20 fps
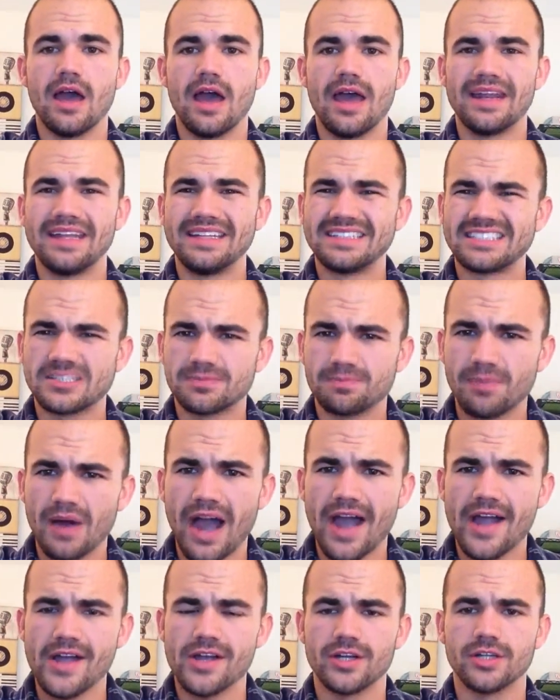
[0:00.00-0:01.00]
and
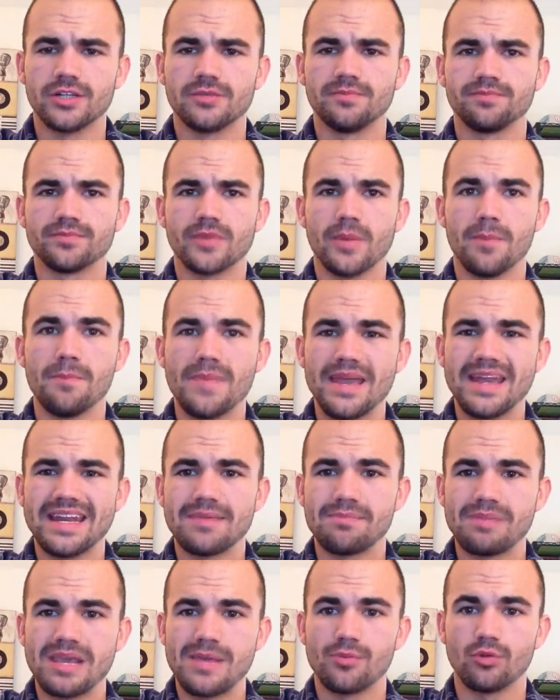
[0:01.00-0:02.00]
inspired
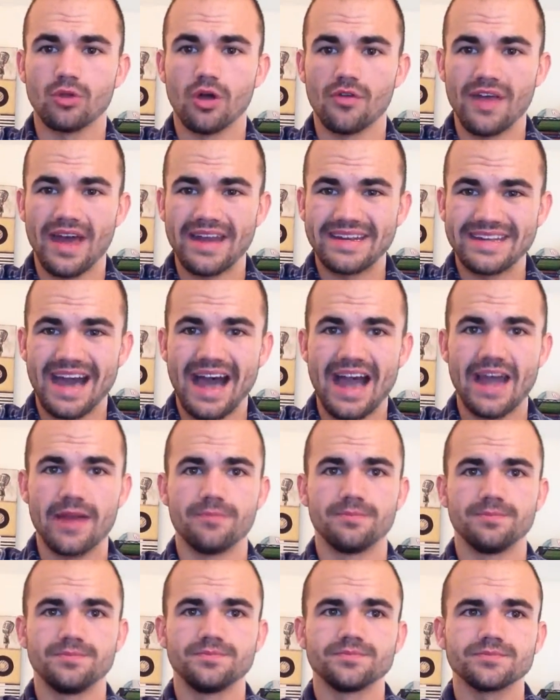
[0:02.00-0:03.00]
many people of that
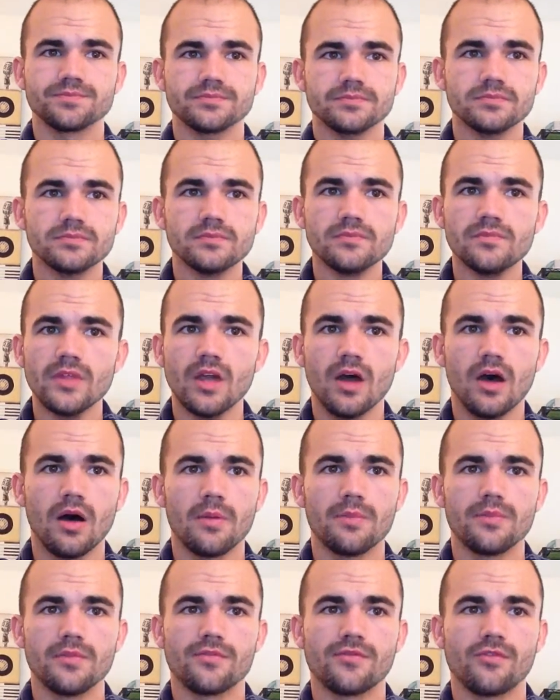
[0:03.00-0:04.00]
time,
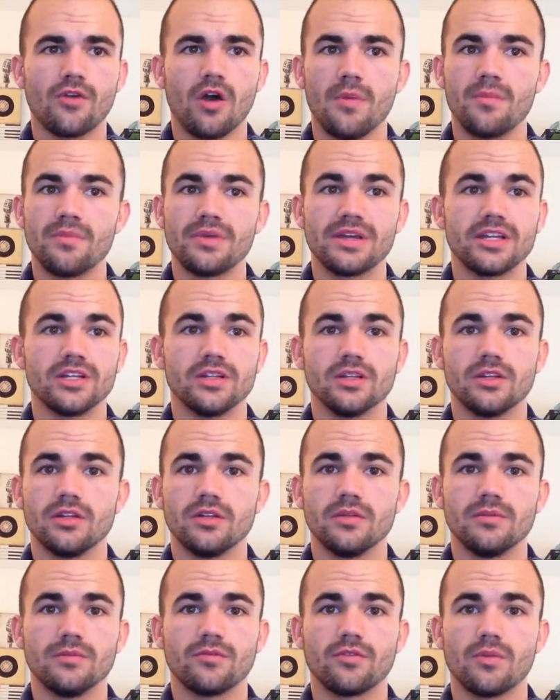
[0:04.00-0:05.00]
um, from
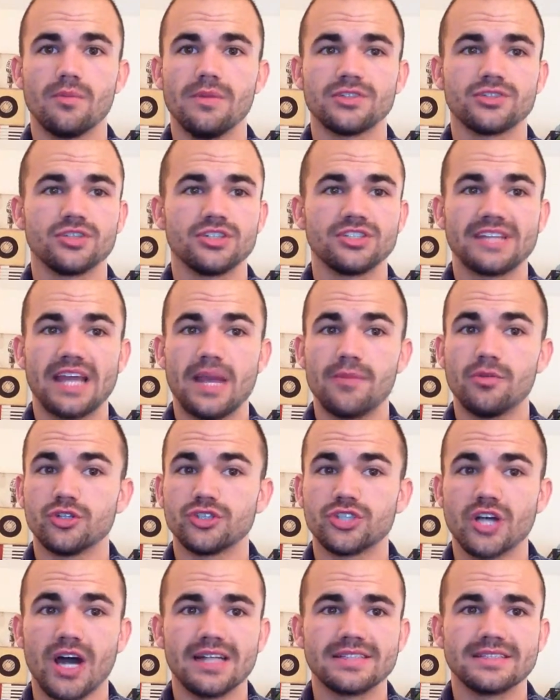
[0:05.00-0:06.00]
from Mr. Samuel
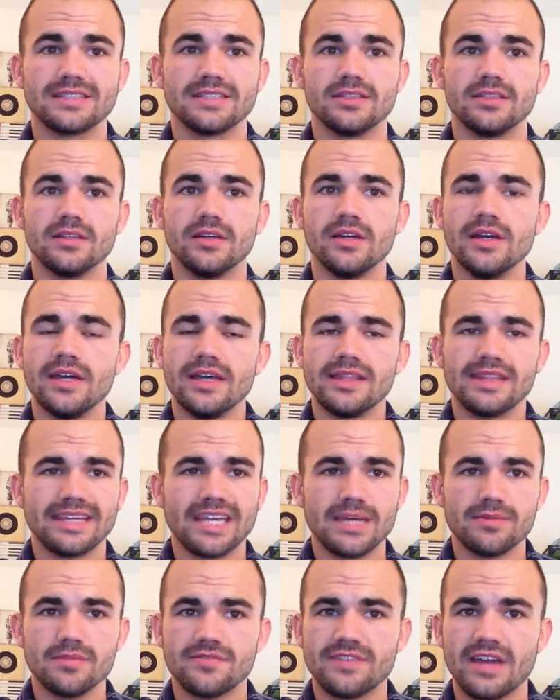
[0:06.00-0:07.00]
Johnson, the
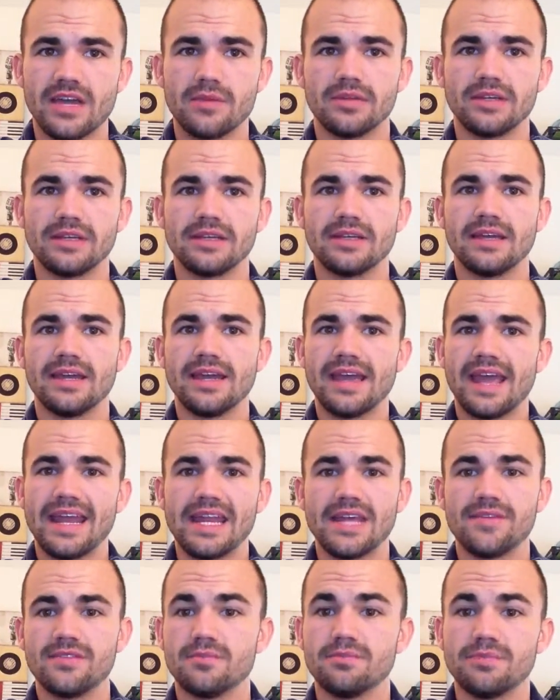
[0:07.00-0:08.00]
Gibbon family,
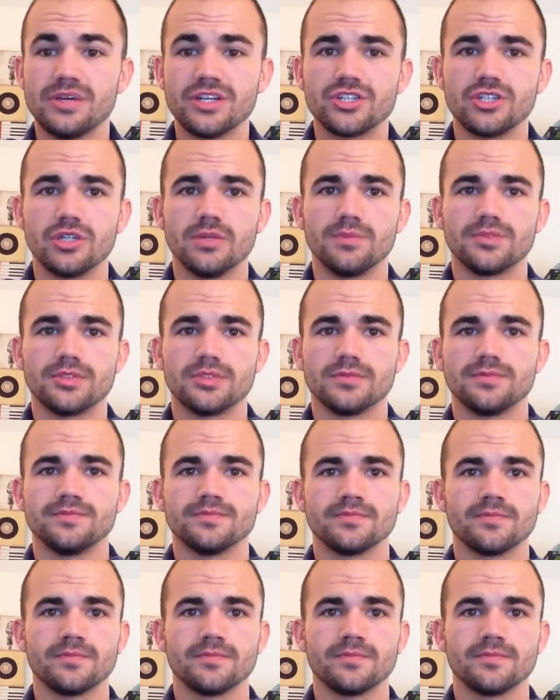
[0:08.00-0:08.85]
and even bishops.